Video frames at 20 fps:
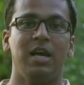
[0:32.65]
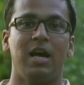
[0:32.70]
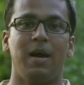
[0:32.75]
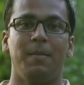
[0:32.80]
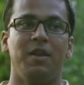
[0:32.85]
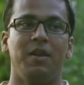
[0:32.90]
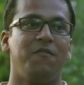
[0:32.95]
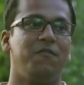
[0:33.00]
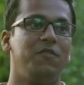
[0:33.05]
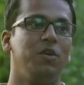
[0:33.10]
I
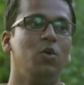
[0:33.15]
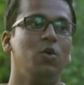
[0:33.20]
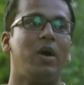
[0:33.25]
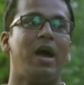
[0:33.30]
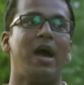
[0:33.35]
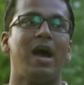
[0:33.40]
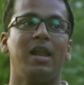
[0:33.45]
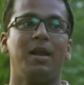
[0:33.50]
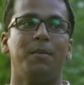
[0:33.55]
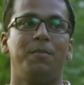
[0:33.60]
mean, if you
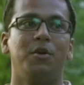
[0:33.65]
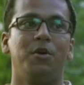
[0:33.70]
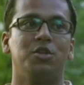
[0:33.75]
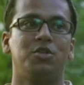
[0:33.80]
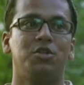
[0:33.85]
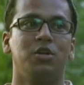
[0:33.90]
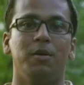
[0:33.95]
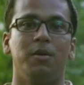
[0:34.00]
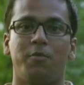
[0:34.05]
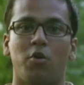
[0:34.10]
had a
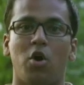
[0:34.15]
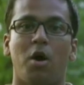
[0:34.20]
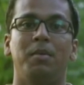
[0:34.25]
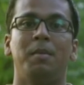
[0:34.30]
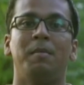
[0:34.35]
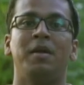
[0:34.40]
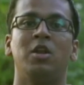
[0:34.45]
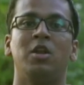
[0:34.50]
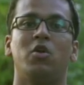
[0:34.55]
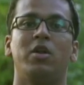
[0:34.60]
personal
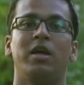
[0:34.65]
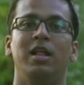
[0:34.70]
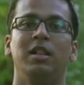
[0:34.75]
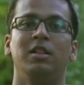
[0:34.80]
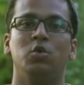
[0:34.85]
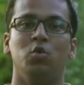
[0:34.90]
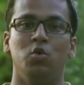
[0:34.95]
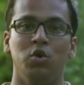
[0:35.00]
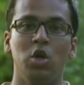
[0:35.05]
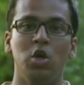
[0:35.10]
problem in your
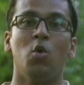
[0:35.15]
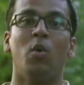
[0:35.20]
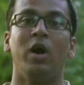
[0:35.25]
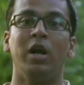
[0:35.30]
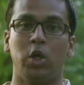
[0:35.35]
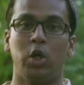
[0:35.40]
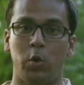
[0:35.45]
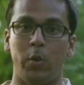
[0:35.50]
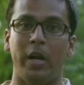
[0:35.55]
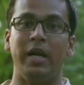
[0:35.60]
health, would you
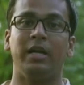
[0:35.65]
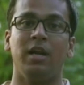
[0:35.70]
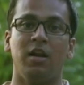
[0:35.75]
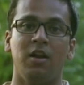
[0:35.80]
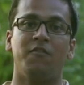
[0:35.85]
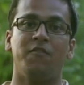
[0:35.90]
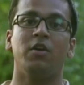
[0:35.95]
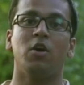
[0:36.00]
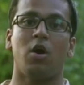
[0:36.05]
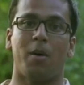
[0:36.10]
want 20
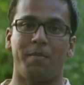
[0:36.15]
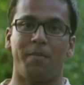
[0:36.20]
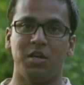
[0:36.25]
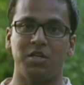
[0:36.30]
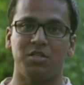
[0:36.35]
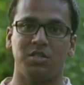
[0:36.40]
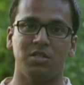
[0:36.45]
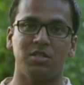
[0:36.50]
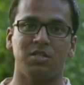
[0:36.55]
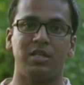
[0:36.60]
different
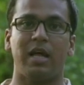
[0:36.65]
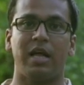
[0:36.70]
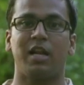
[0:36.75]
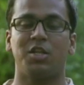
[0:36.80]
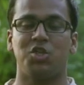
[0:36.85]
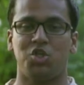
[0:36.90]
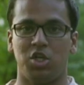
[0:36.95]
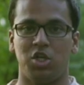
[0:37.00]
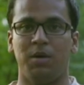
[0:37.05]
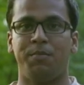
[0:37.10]
operations that
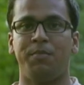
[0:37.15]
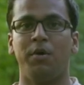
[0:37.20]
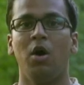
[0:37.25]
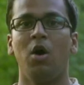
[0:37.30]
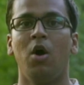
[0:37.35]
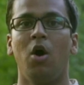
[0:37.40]
are cheap,